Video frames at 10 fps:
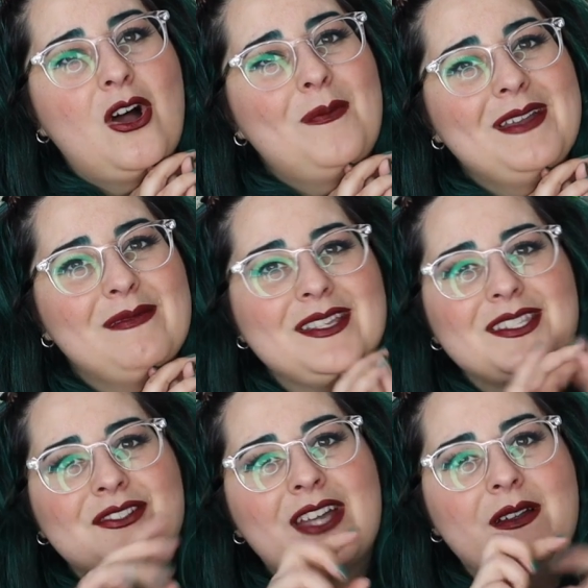All my
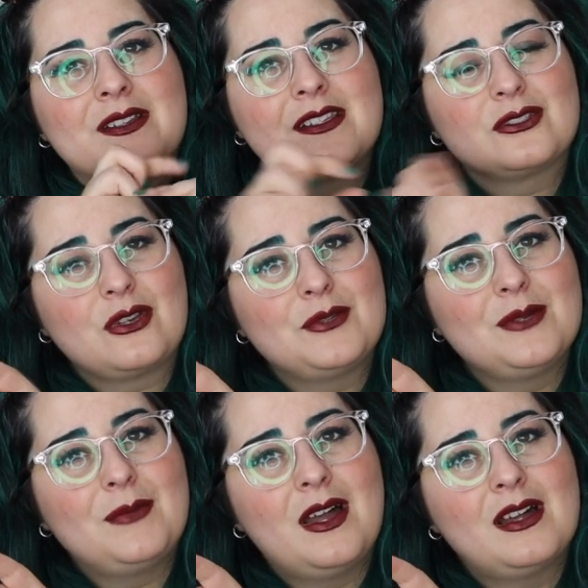links are down in the
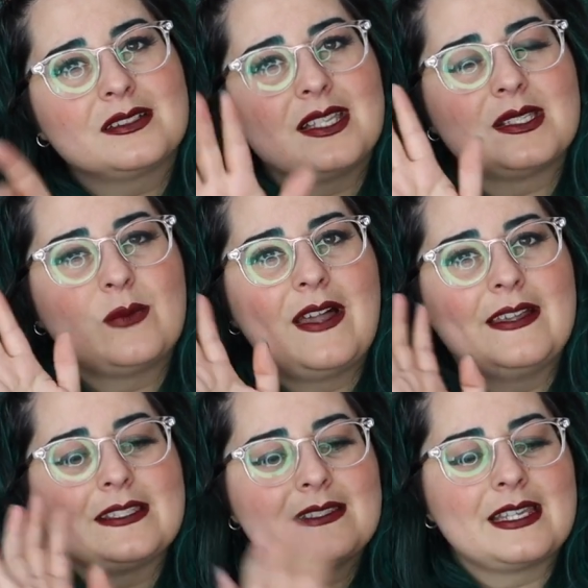description box as well
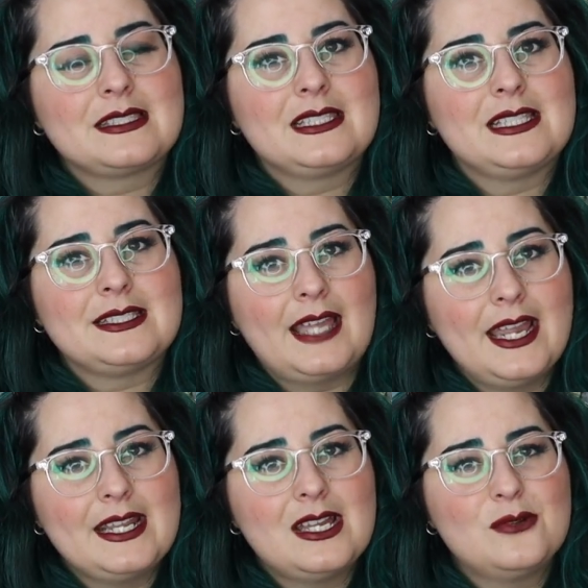as links to these
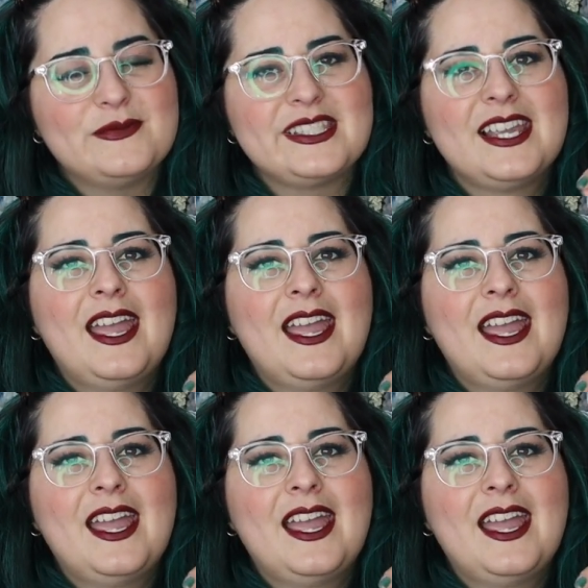items.